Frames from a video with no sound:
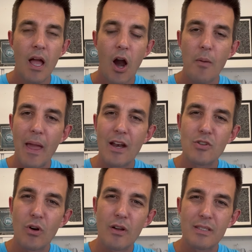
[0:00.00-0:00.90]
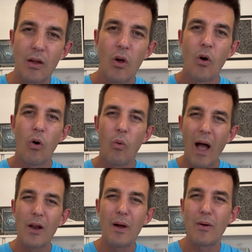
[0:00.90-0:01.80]
our manager would always say, well, why
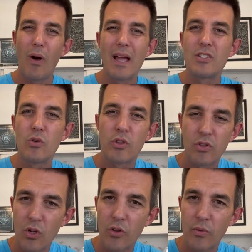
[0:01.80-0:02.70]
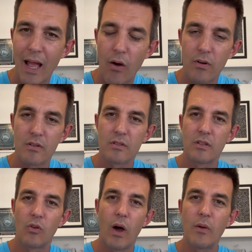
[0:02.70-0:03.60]
do I, why two, two to three hours? You
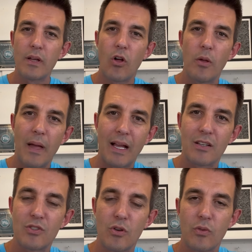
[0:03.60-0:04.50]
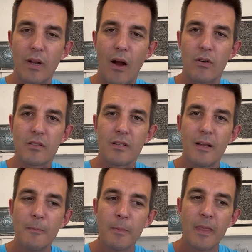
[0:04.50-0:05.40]
know, why do we call him back in two to three hours?
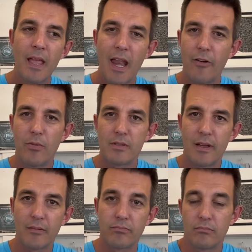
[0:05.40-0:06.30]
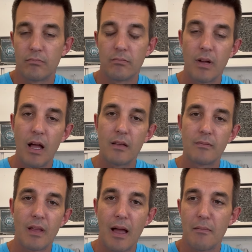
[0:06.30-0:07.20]
And everybody's like, ah,
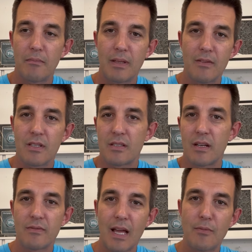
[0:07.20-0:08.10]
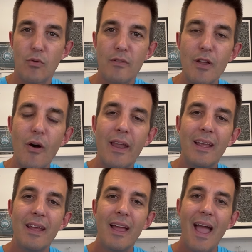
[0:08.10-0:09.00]
I, gives us enough time to review it.
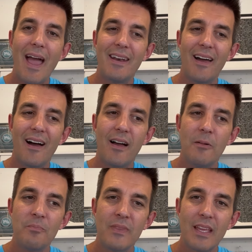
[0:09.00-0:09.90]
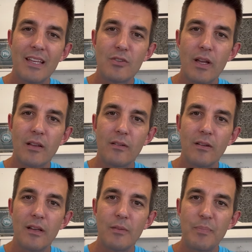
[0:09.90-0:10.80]
And uh, he's like,
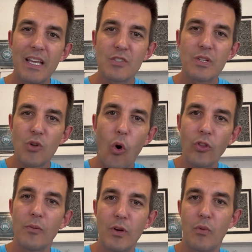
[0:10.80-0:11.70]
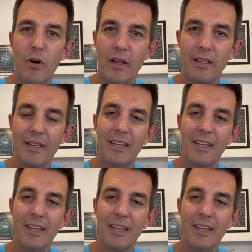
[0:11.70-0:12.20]
because we told them we would, you